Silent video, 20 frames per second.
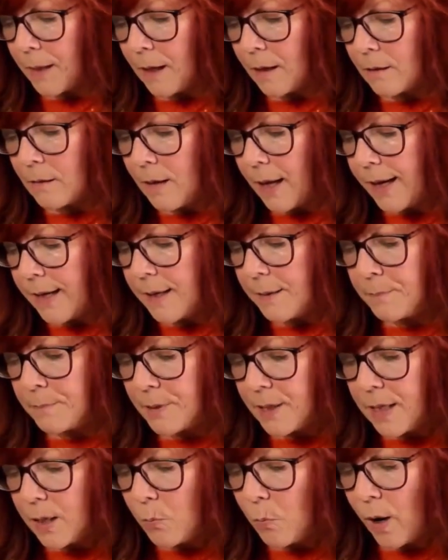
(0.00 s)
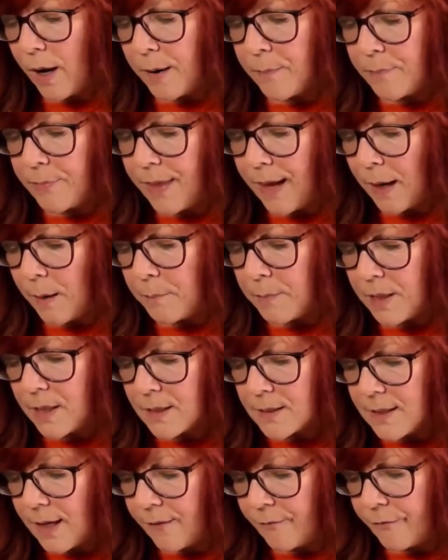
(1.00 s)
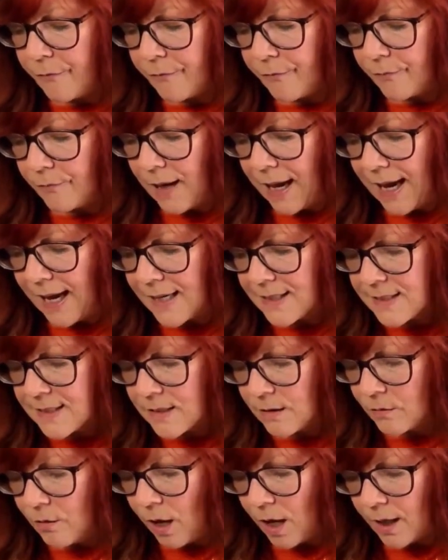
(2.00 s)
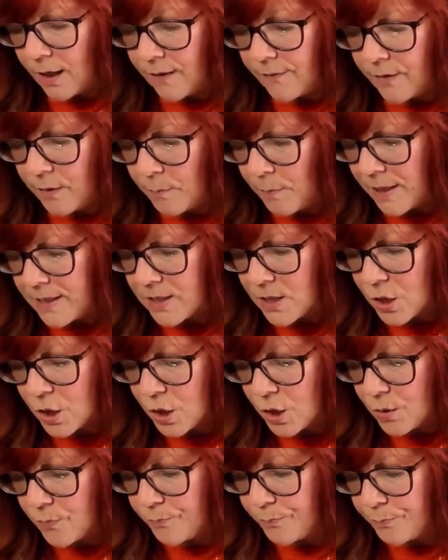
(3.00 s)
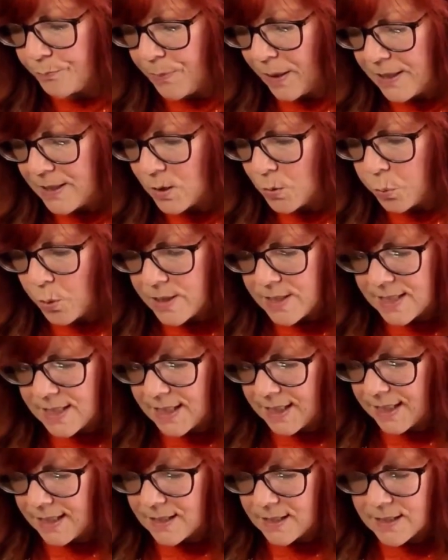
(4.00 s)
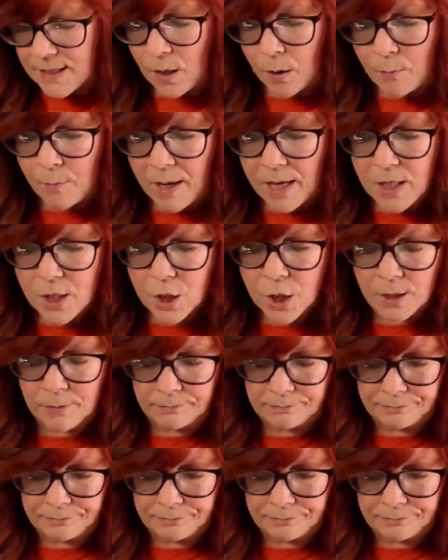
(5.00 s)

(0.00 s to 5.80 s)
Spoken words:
lightly wipe that because I've asked a lot of it by twisting it so much.